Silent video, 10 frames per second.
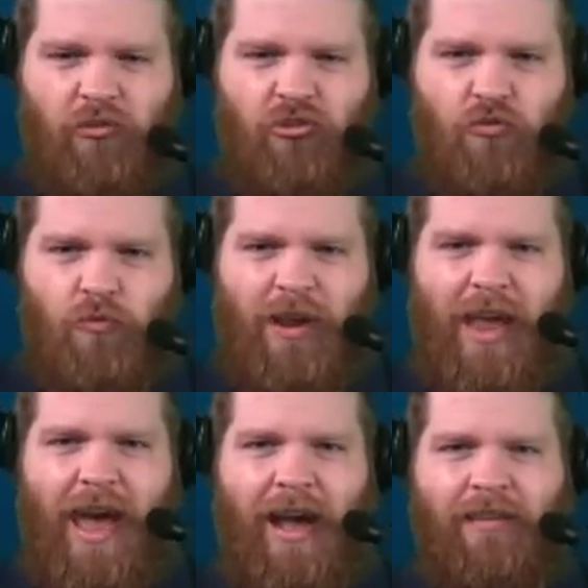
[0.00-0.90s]
to
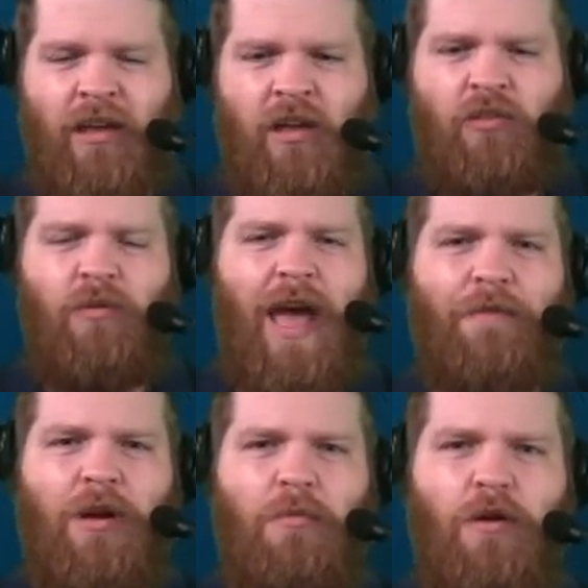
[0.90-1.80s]
react to
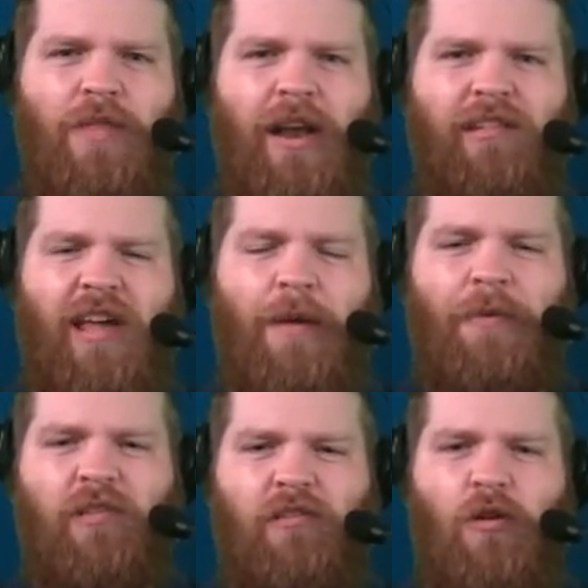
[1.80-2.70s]
every move that has
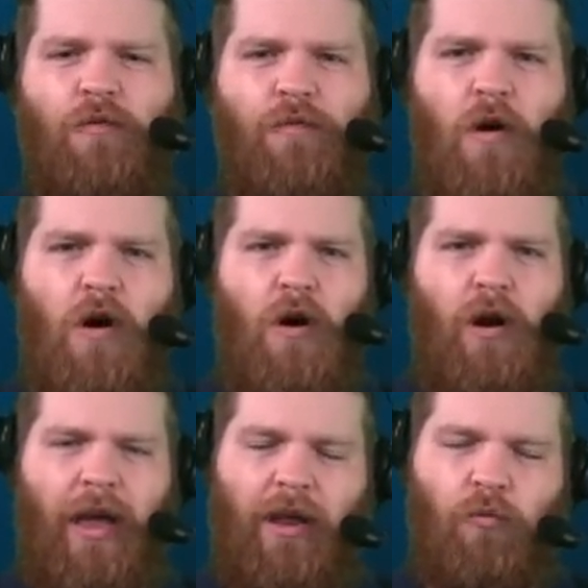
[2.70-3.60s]
happened so
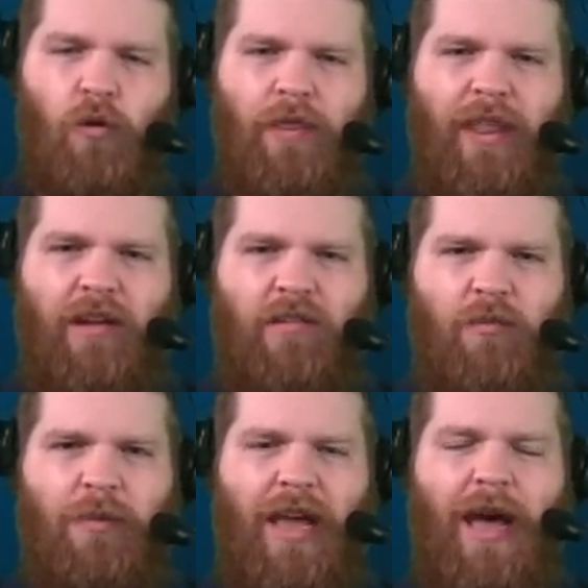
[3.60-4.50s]
far and one that
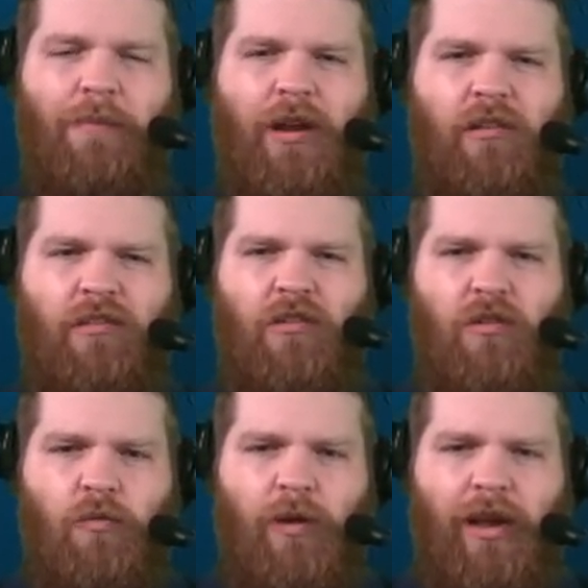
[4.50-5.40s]
should be happening
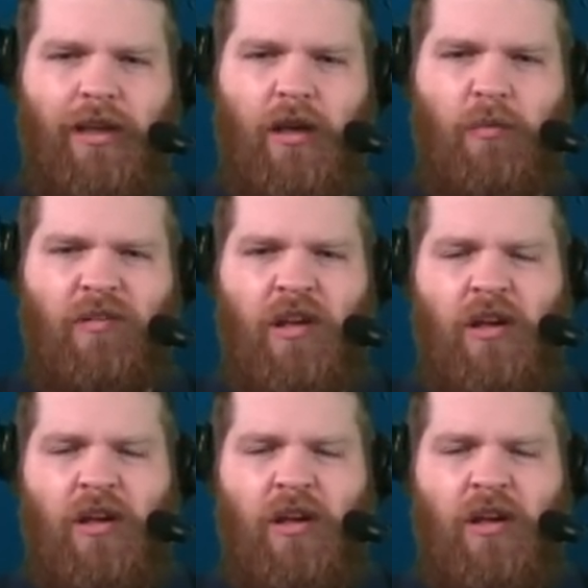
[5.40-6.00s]
soon when it comes